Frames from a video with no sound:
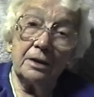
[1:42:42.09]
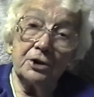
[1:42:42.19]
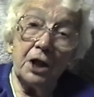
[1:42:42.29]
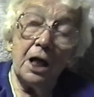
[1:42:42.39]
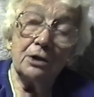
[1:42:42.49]

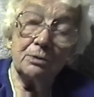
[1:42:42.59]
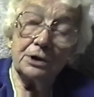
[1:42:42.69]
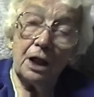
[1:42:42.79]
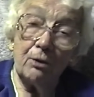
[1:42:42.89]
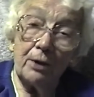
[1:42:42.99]
Child
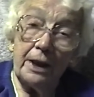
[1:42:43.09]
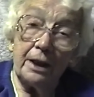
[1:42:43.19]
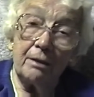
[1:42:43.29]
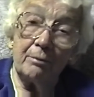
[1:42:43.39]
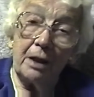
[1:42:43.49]
was
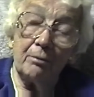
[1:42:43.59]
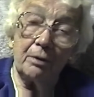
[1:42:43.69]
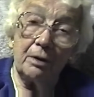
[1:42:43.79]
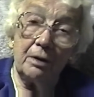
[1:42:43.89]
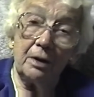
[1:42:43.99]
already a
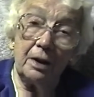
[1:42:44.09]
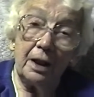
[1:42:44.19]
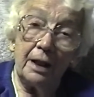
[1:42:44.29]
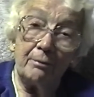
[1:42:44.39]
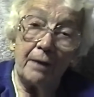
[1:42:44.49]
member
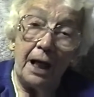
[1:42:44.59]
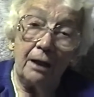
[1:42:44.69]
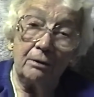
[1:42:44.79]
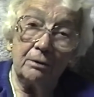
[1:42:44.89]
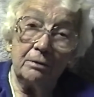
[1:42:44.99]
at
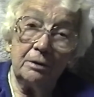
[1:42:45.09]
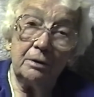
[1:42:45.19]
Bow,